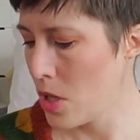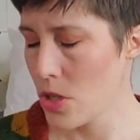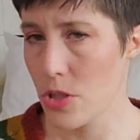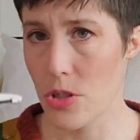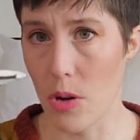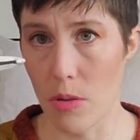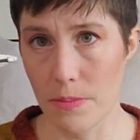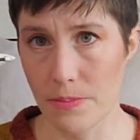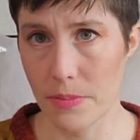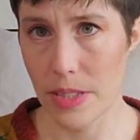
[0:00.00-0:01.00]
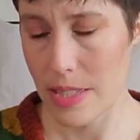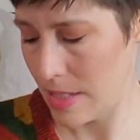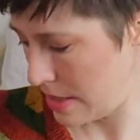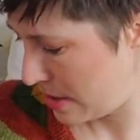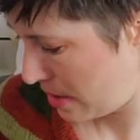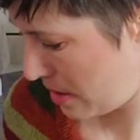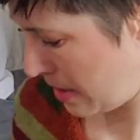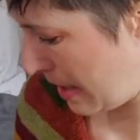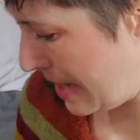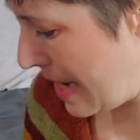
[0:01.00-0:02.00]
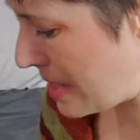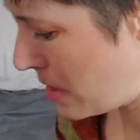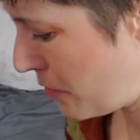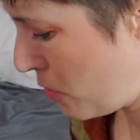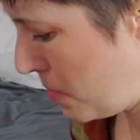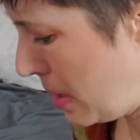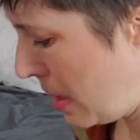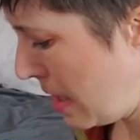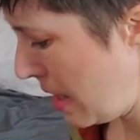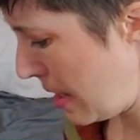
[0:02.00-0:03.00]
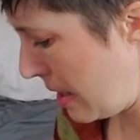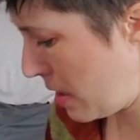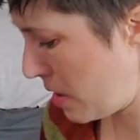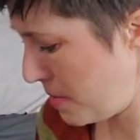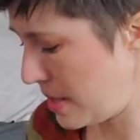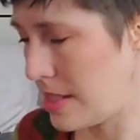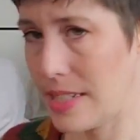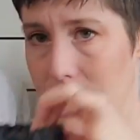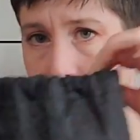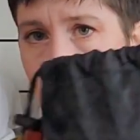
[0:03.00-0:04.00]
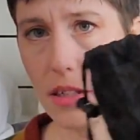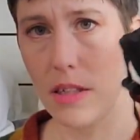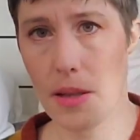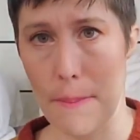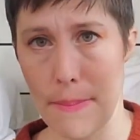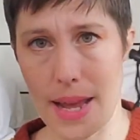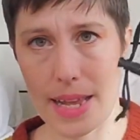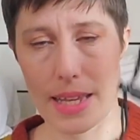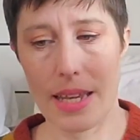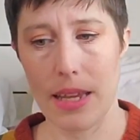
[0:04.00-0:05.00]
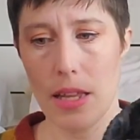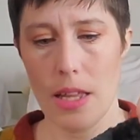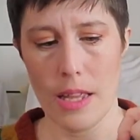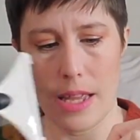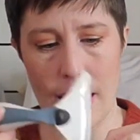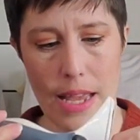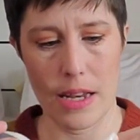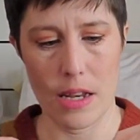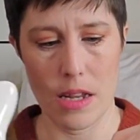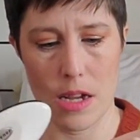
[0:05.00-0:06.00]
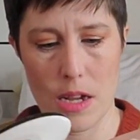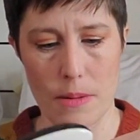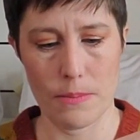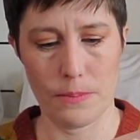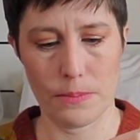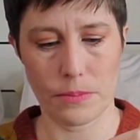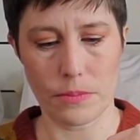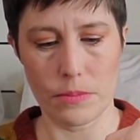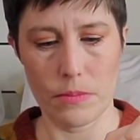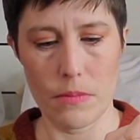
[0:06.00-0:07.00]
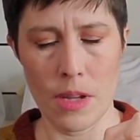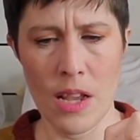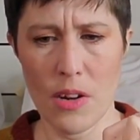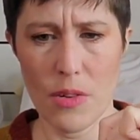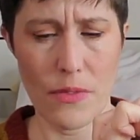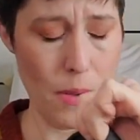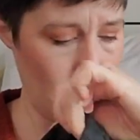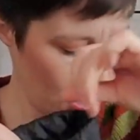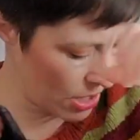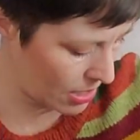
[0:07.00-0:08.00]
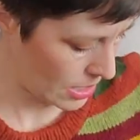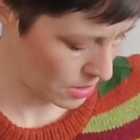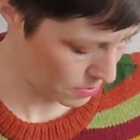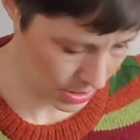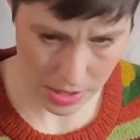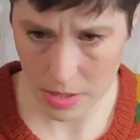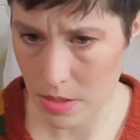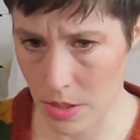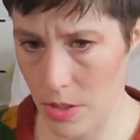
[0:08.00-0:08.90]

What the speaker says: So this is yes for me, and it comes in this little baggie. And I don't know if I mentioned this, but you